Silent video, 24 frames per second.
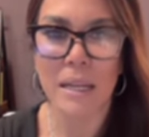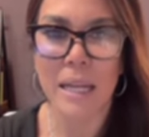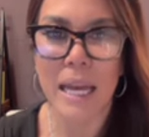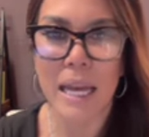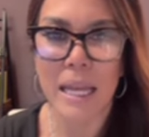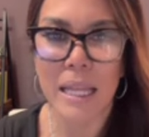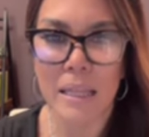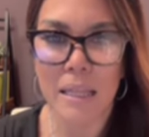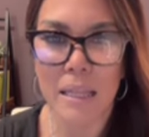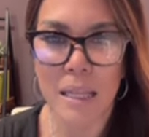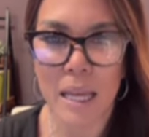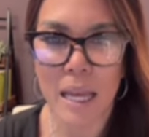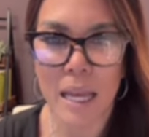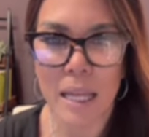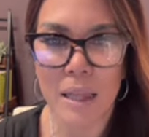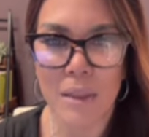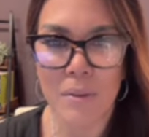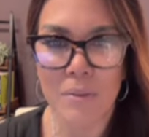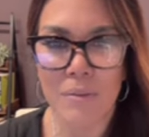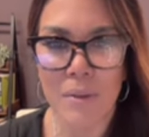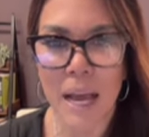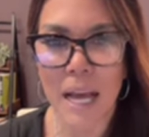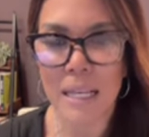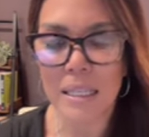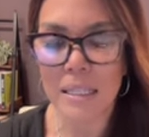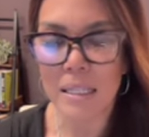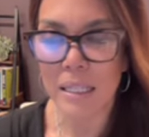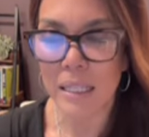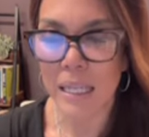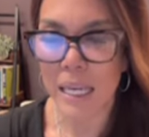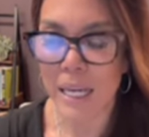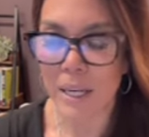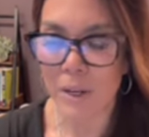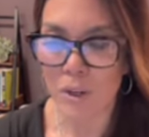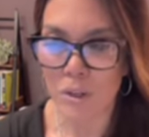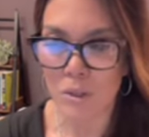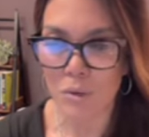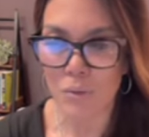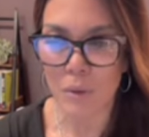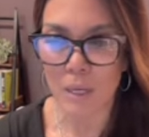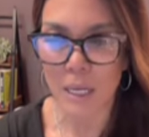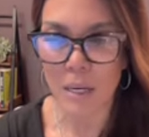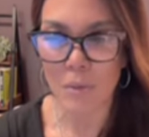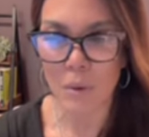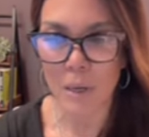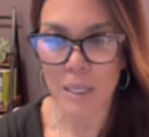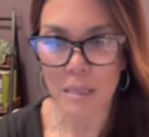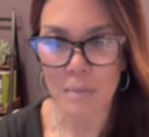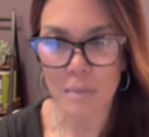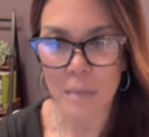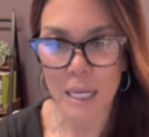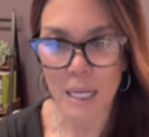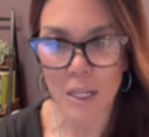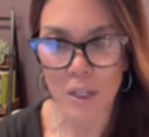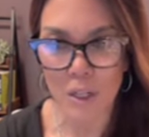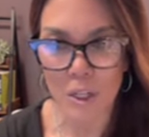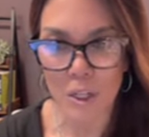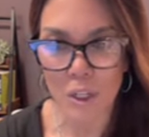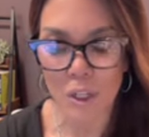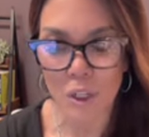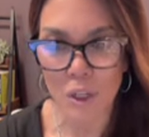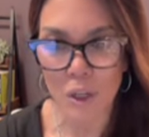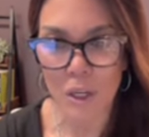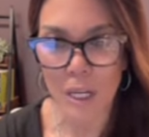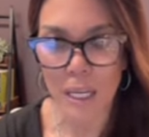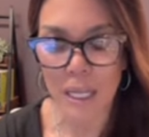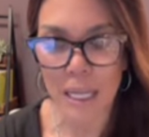And the vacillators really want to be understood,